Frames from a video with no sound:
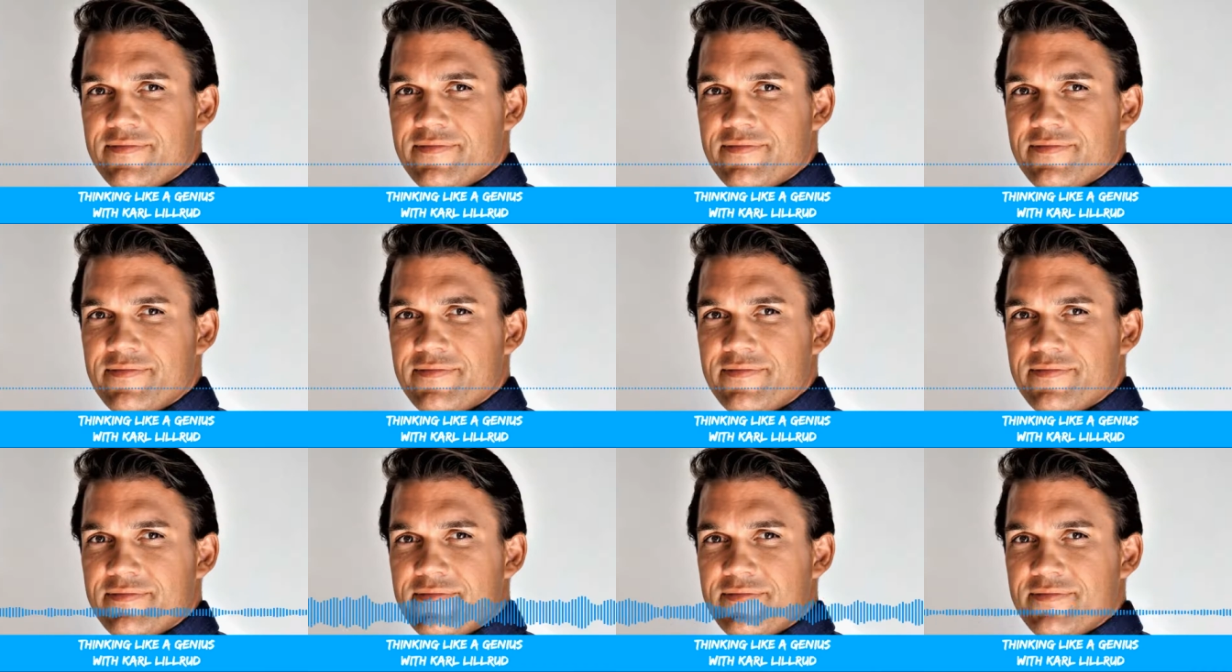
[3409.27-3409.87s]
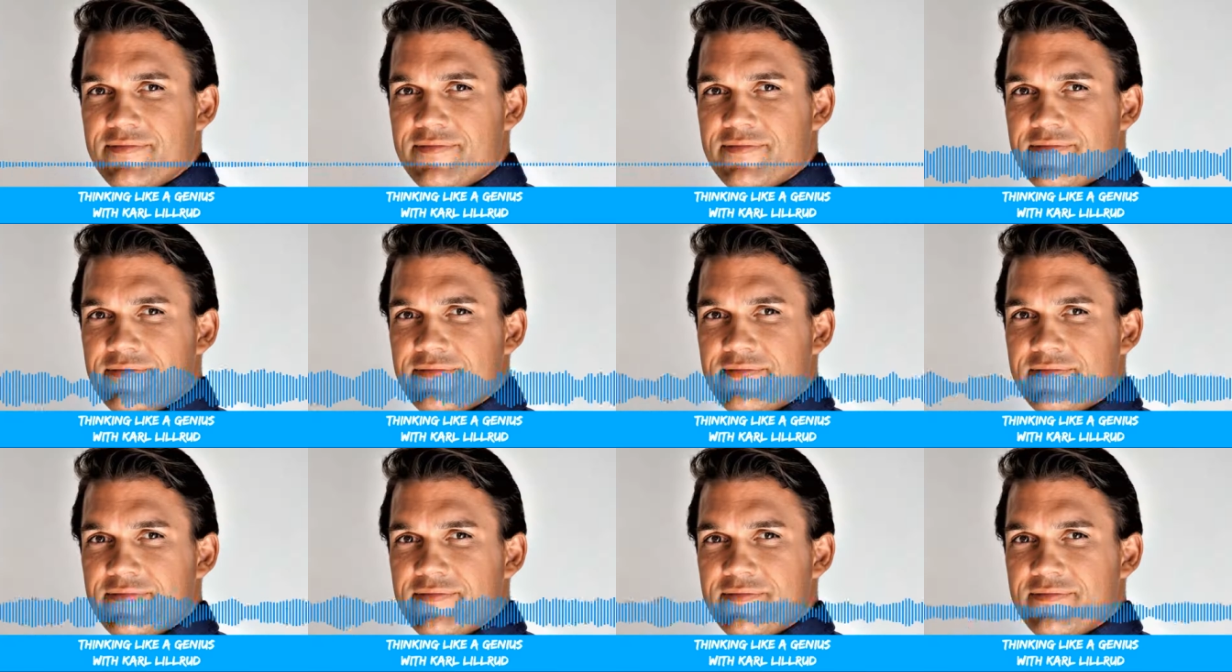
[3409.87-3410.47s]
full
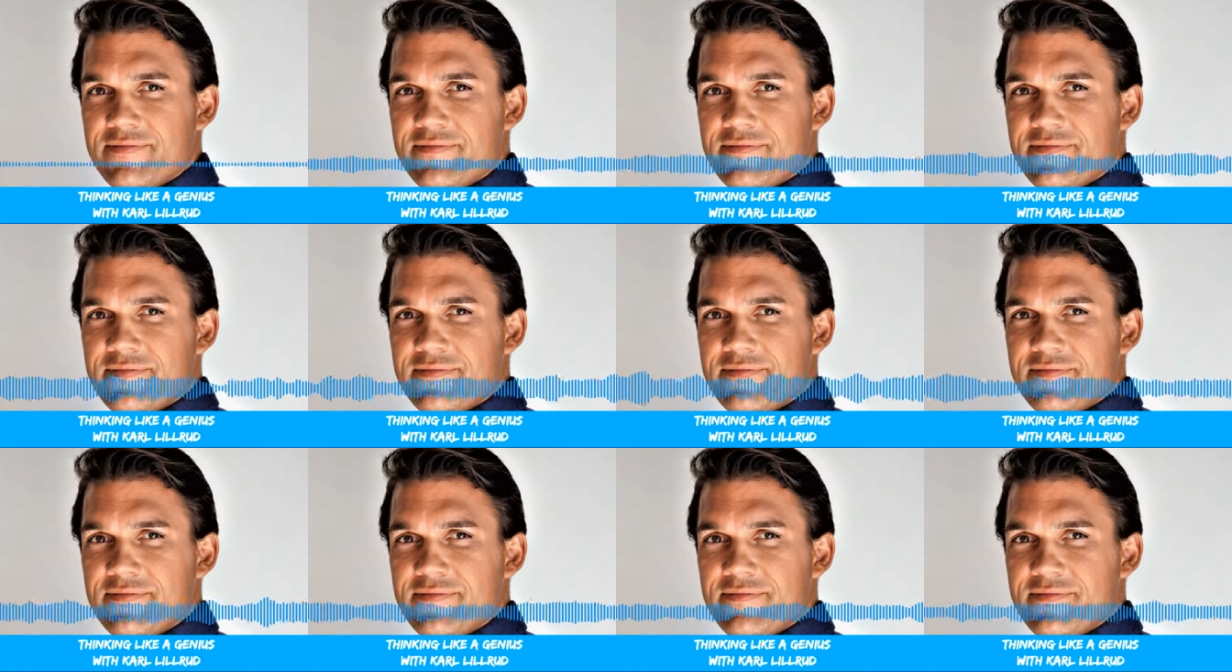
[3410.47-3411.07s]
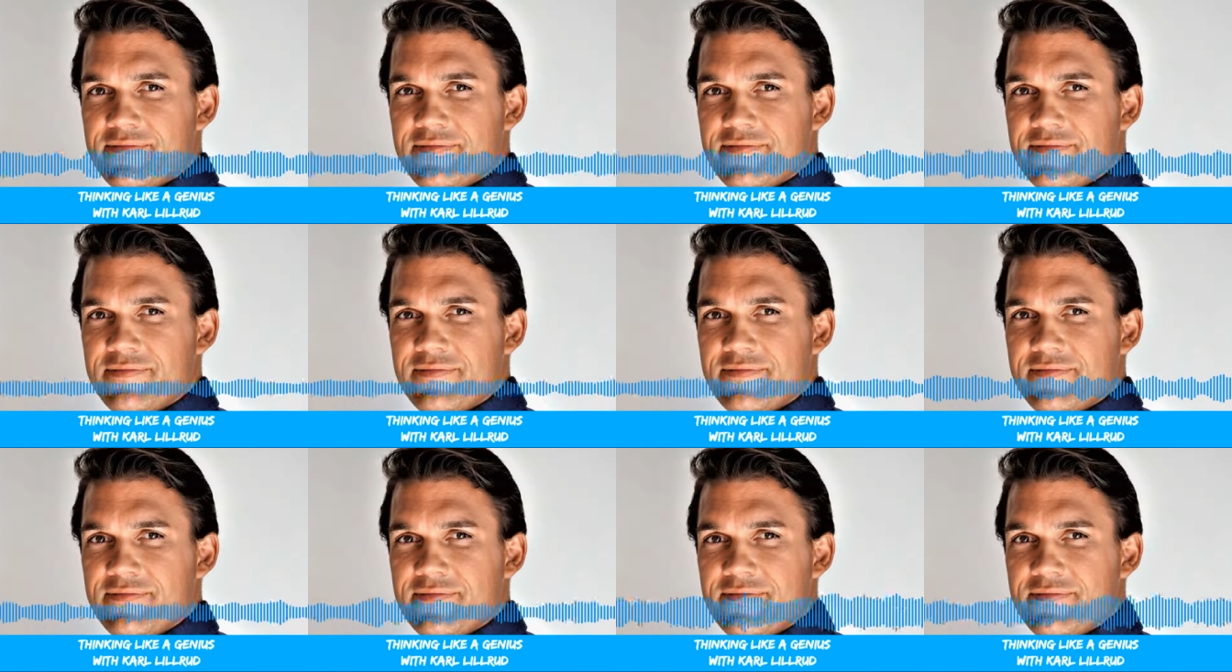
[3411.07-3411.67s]
throttle uh, on
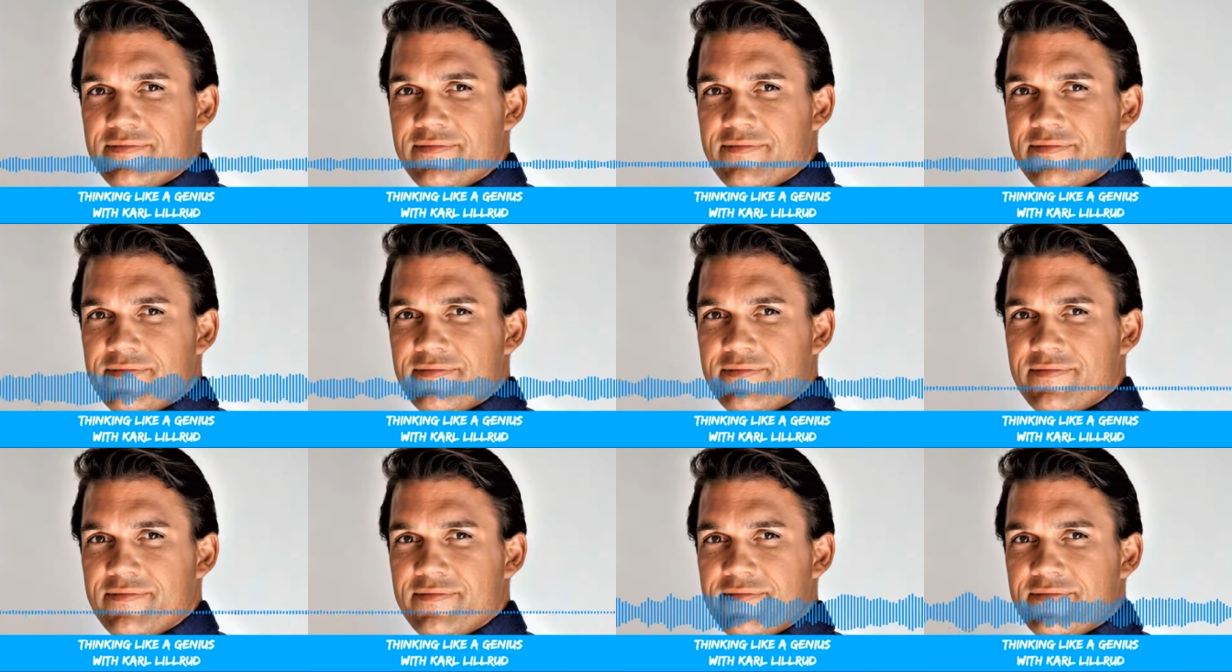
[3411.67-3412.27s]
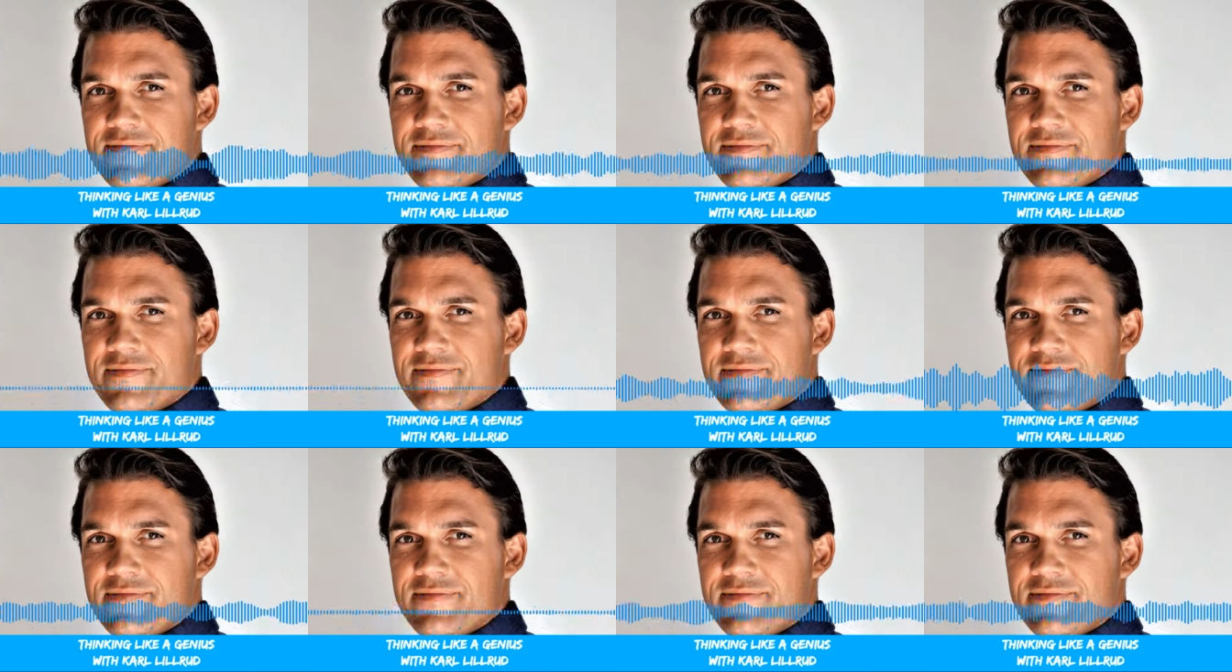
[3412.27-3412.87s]
adventure for
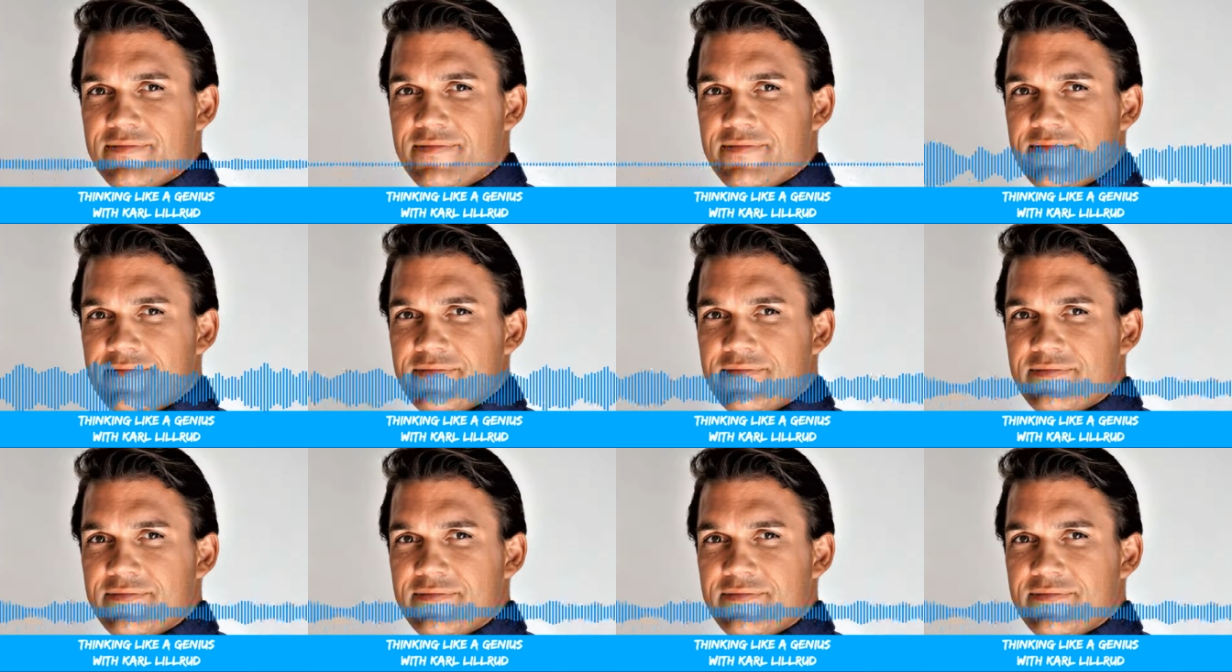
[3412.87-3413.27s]
quite some time,